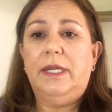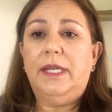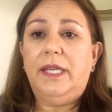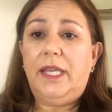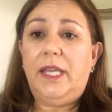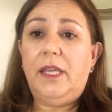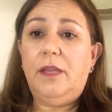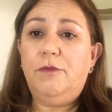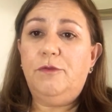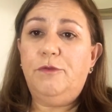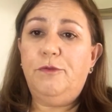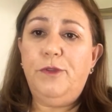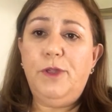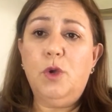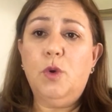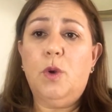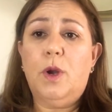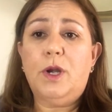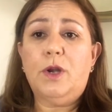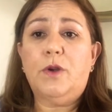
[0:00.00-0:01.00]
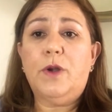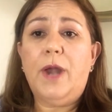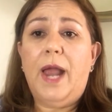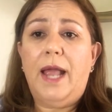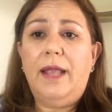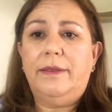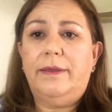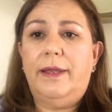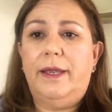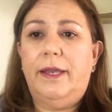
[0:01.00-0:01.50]
if you are
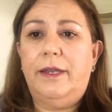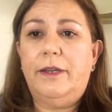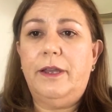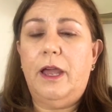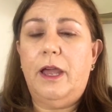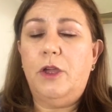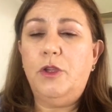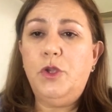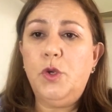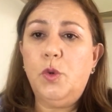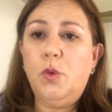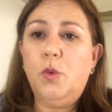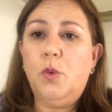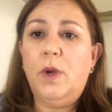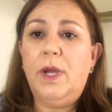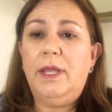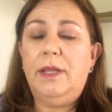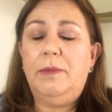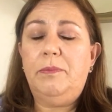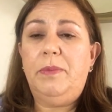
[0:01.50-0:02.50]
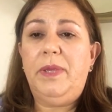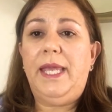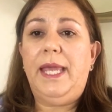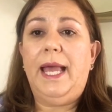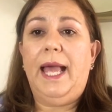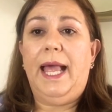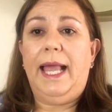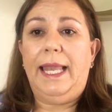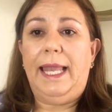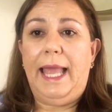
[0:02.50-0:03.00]
granted, you will be
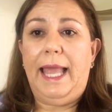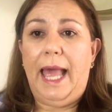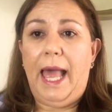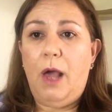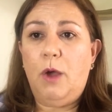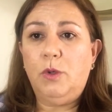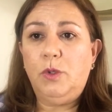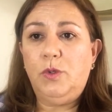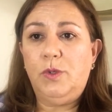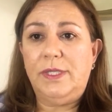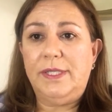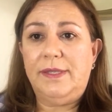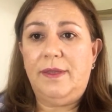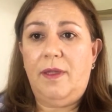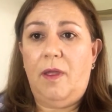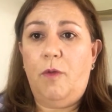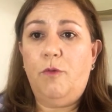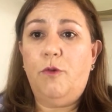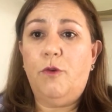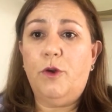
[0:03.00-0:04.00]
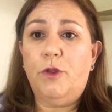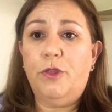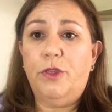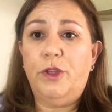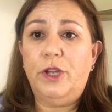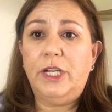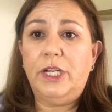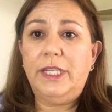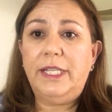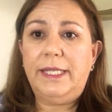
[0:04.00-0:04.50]
allowed to stay for
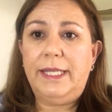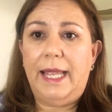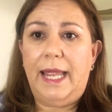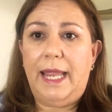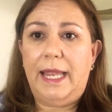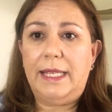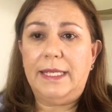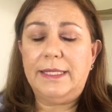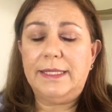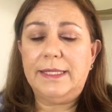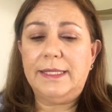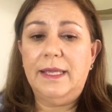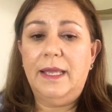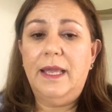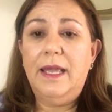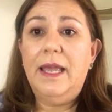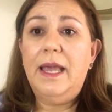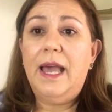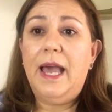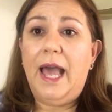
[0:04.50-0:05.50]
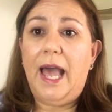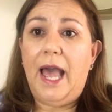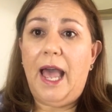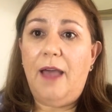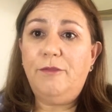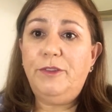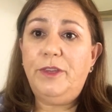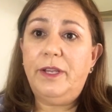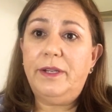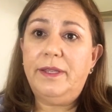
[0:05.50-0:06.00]
30 days
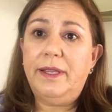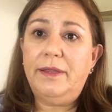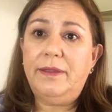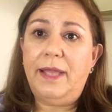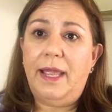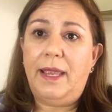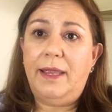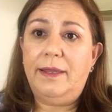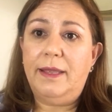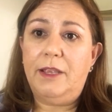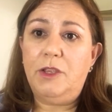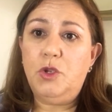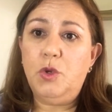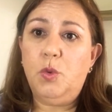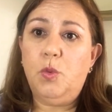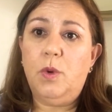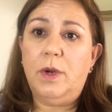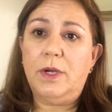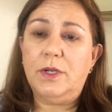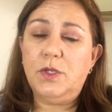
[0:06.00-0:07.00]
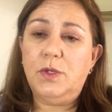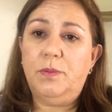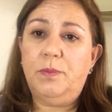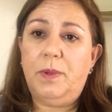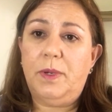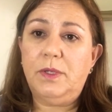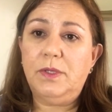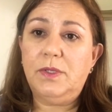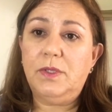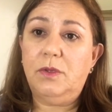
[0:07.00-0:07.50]
after the day that you were
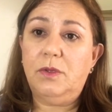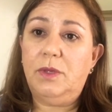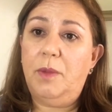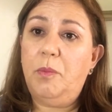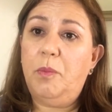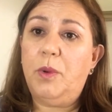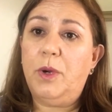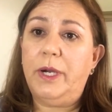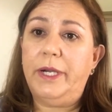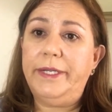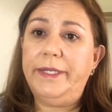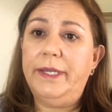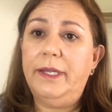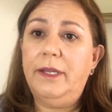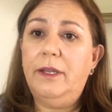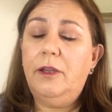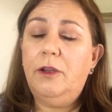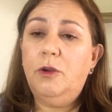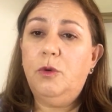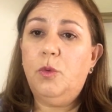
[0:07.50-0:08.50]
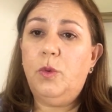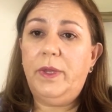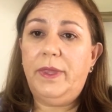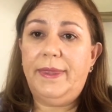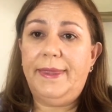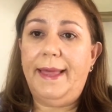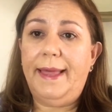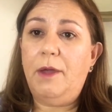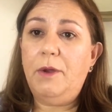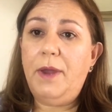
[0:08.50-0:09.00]
supposed to depart
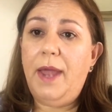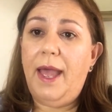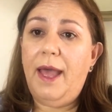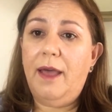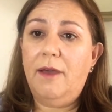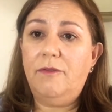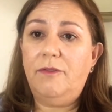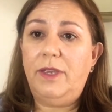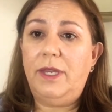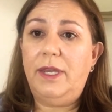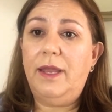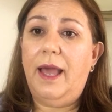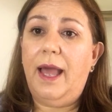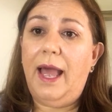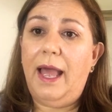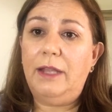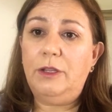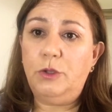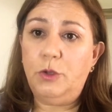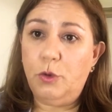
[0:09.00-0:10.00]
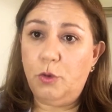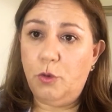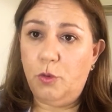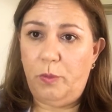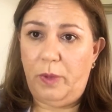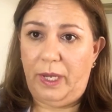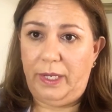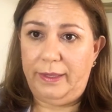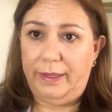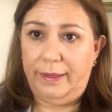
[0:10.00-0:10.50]
without having
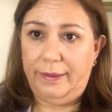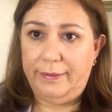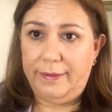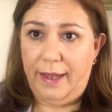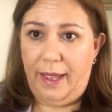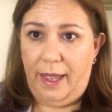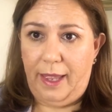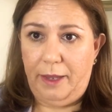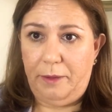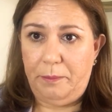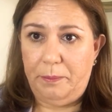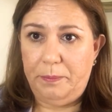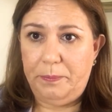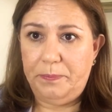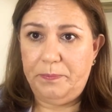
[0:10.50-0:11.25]
undocumented time.